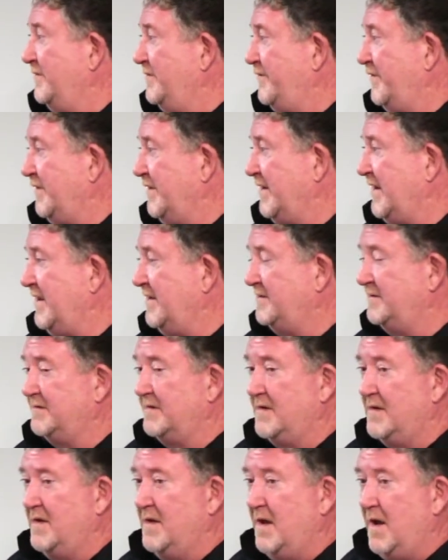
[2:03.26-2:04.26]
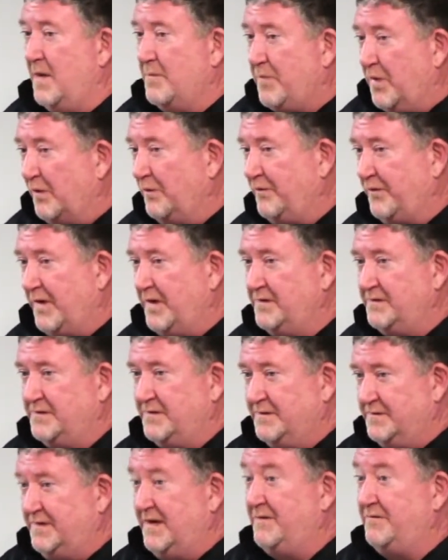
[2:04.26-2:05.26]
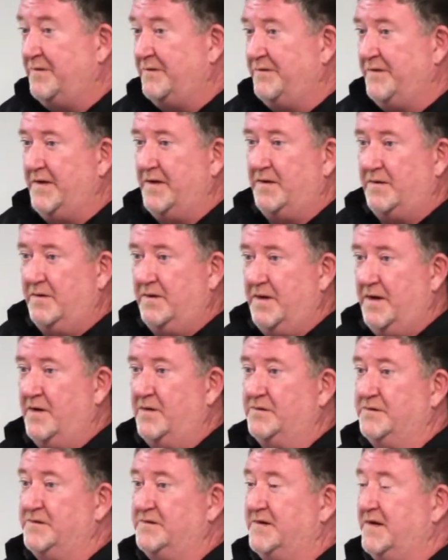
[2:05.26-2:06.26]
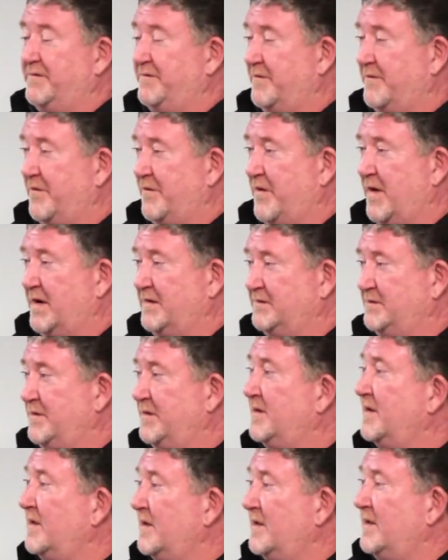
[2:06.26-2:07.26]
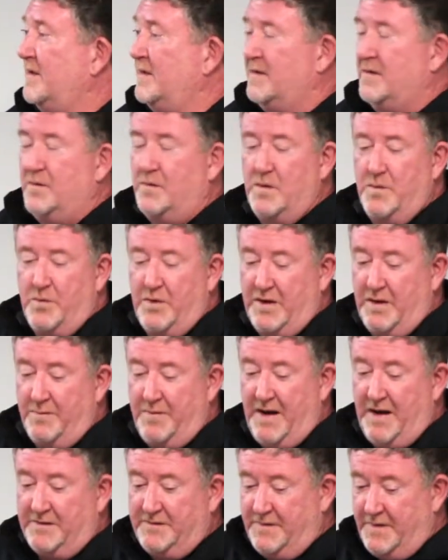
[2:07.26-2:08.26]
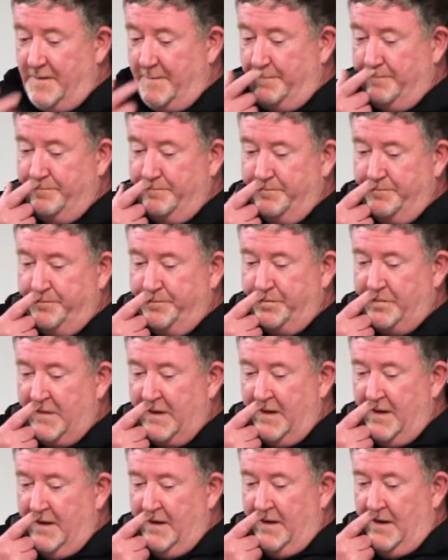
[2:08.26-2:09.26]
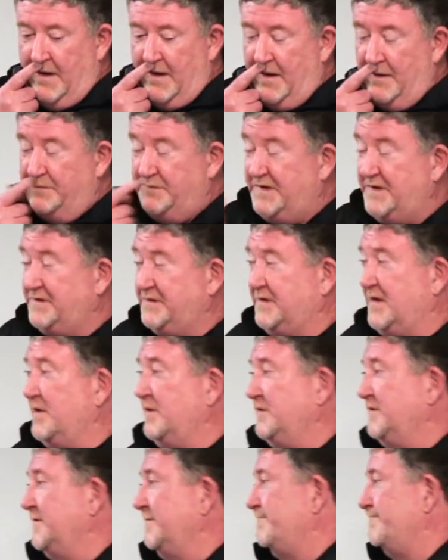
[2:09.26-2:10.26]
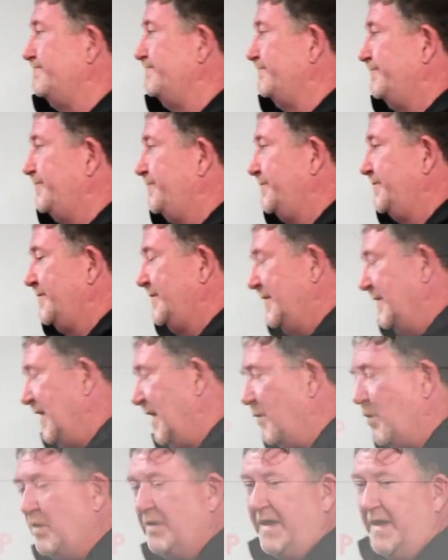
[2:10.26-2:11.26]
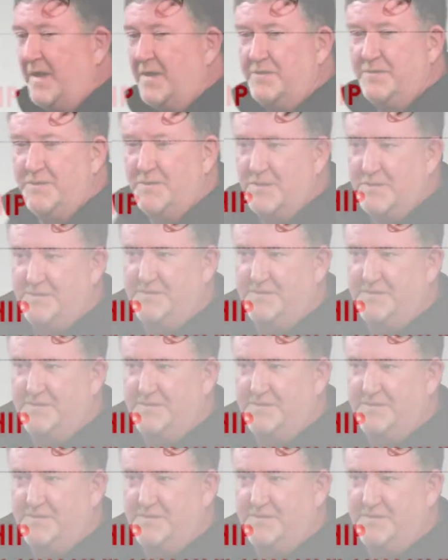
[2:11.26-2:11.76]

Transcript: for the kids. And both fronts, safe to fail and also safe from harassment, we bring it back to them. Teach skills. I won't get into